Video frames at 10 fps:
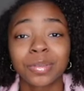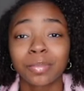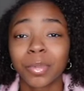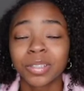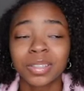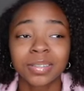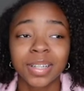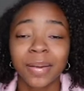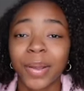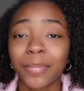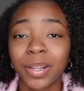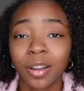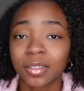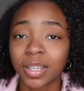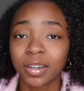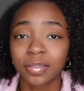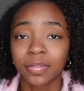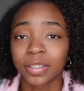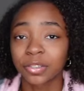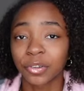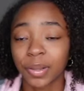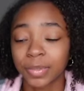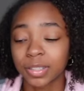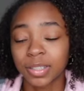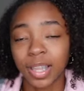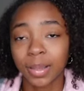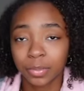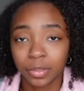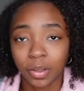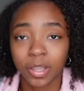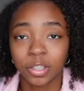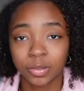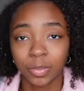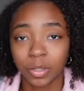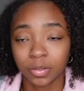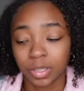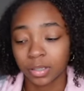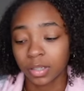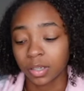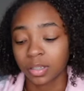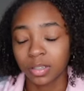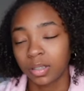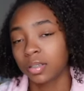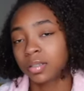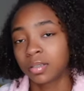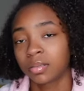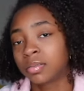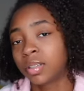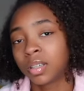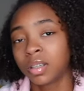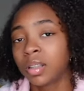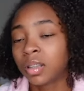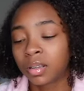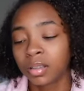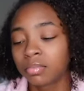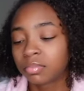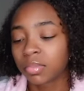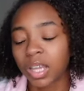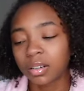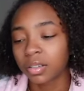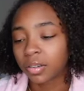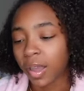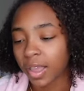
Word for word: Most of the time I be locked out of Instagram and Snap, so I just be on TikTok because I don't know.